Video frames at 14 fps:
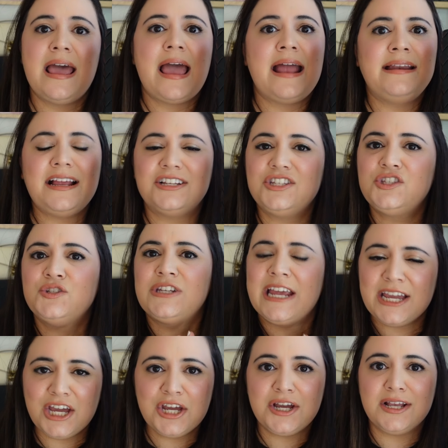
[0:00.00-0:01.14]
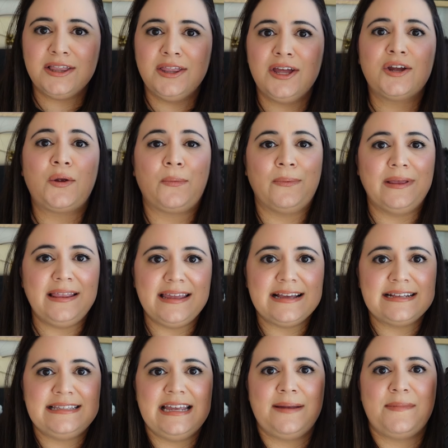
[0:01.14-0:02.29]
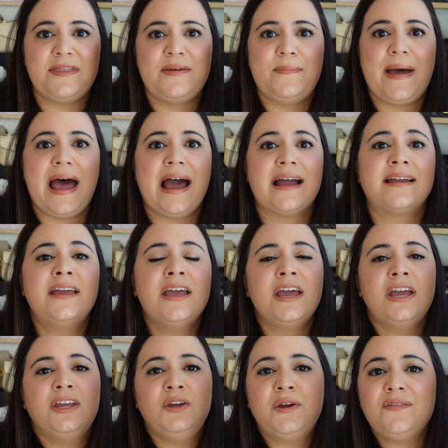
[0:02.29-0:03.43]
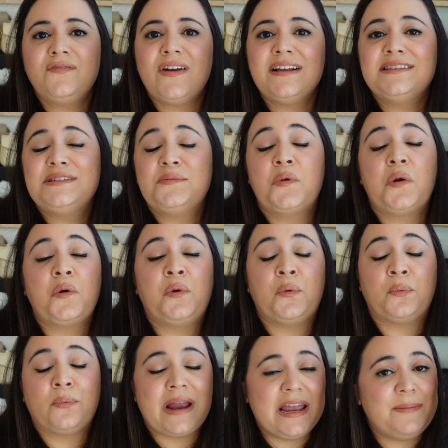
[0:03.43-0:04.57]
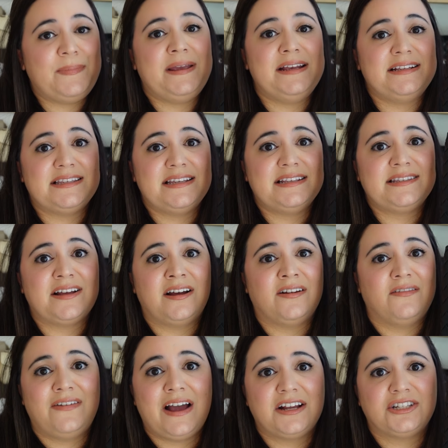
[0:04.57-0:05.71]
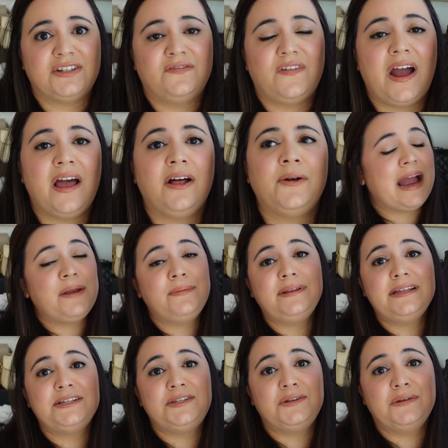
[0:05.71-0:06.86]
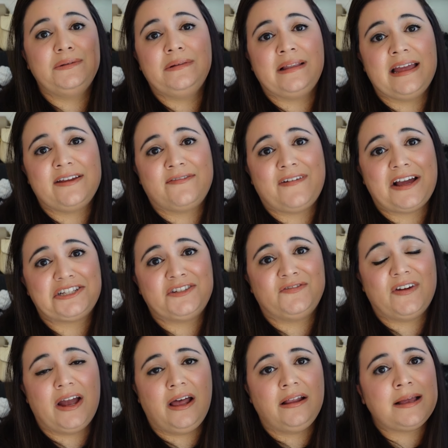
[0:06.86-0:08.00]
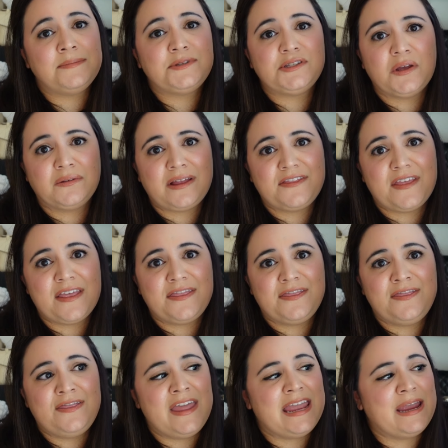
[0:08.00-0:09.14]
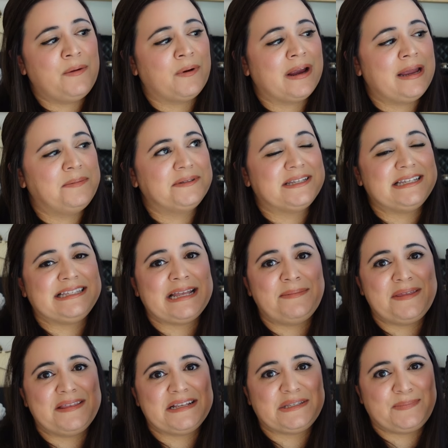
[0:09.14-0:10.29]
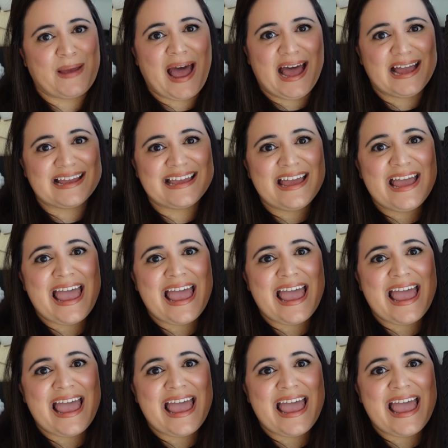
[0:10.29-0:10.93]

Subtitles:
And yeah, just take a good look, really examine the bag. You can find some great pieces on Fashion File. I really do like Fashion File. I'm so glad that they were able to send me this bag